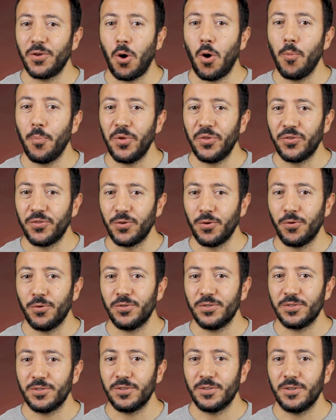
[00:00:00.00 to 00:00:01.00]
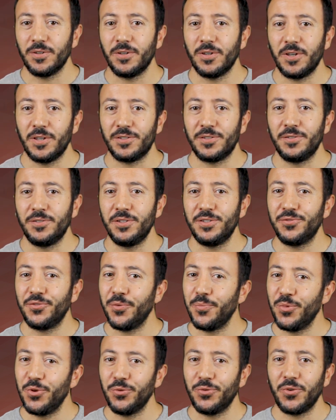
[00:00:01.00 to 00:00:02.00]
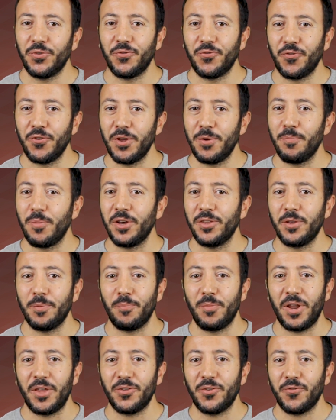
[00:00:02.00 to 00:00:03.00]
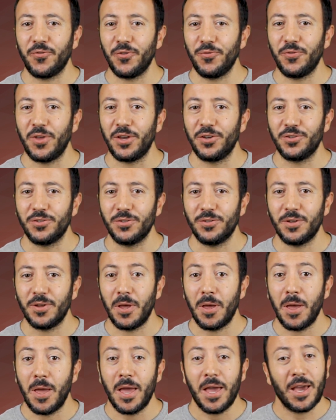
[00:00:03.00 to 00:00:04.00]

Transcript: open source, it's distributed free by the Blender Foundation,